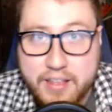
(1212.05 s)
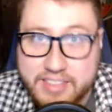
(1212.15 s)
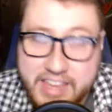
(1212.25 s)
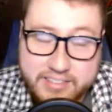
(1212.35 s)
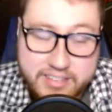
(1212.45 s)

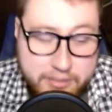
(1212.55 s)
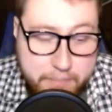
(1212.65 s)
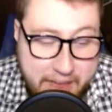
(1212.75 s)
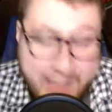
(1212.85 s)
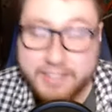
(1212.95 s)
that
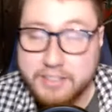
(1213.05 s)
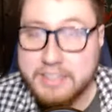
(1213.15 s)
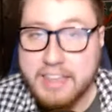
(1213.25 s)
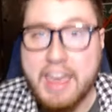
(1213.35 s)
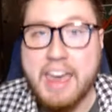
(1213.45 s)
dismantling
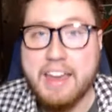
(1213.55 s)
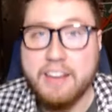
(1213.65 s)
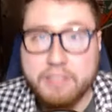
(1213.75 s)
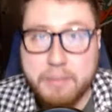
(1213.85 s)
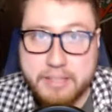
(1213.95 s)
they had
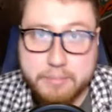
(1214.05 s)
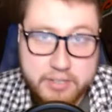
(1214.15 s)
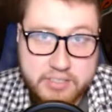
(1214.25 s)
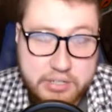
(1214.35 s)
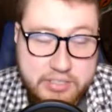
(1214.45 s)
of the Pittsburgh
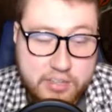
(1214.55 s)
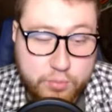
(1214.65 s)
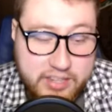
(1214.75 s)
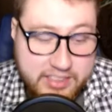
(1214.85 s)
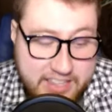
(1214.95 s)
Steelers last
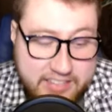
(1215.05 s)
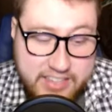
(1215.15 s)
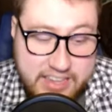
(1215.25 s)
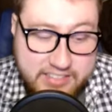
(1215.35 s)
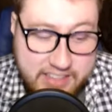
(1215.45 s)
week, this
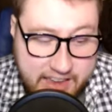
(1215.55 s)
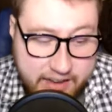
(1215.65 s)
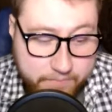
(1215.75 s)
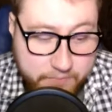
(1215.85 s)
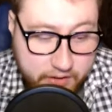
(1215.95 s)
is
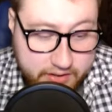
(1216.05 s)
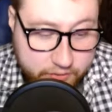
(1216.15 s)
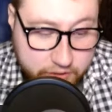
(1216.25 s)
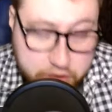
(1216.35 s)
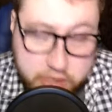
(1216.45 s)
a
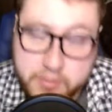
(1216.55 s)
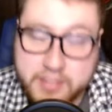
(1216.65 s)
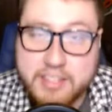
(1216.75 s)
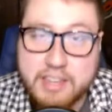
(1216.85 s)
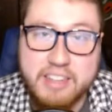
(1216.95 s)
legitimate team.